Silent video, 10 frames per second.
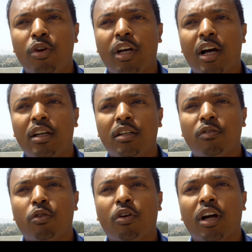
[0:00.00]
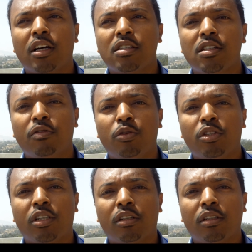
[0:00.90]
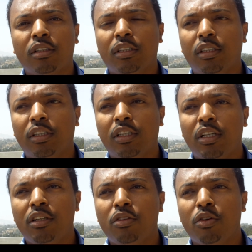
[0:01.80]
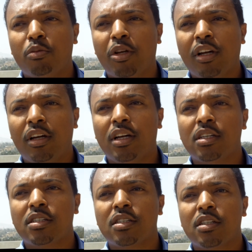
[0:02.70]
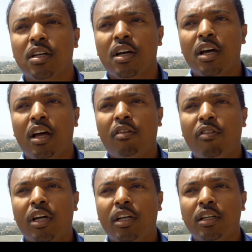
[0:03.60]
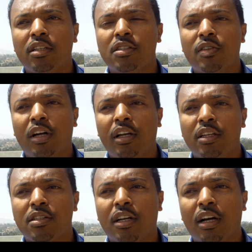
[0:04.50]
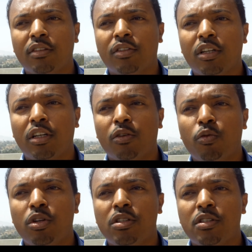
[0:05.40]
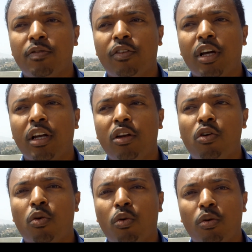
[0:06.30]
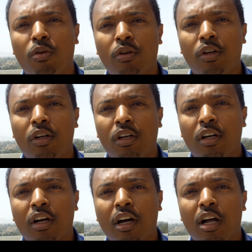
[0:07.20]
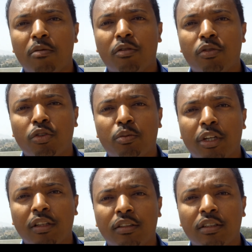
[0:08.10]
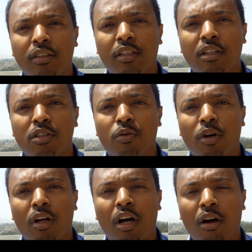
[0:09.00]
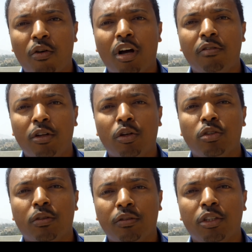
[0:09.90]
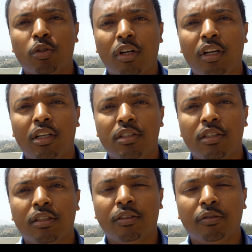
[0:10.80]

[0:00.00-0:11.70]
we can forecast the future in Ethiopia as a very industrialized country with very low carbon footprint. That's how I visualize it.